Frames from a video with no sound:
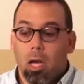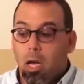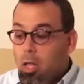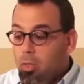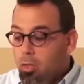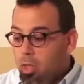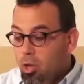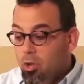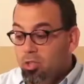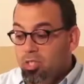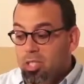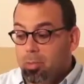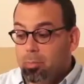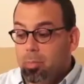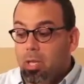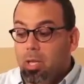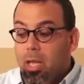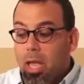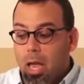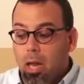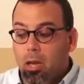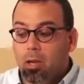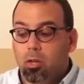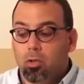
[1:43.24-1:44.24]
that you simply
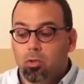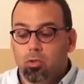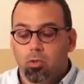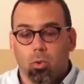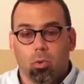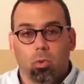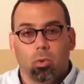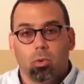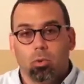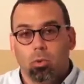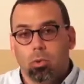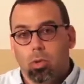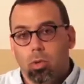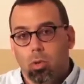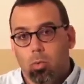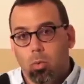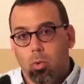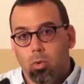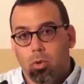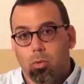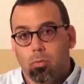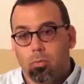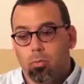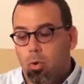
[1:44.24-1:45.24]
can't control
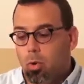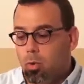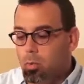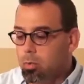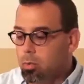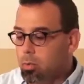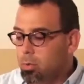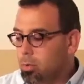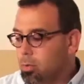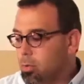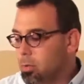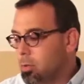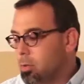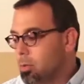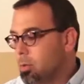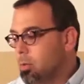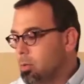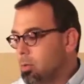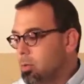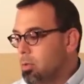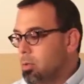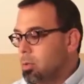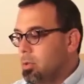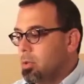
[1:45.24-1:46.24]
with your phone
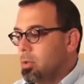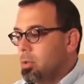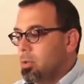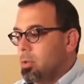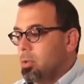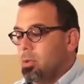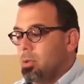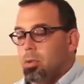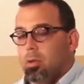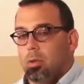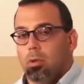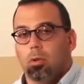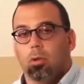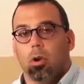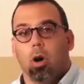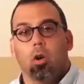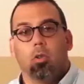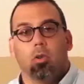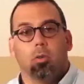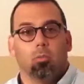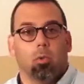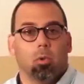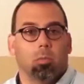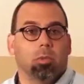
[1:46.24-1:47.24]
or
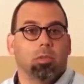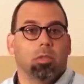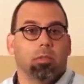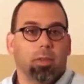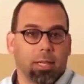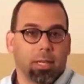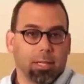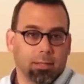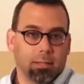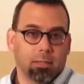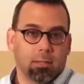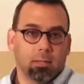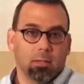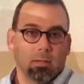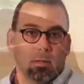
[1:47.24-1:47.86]
other mobile device.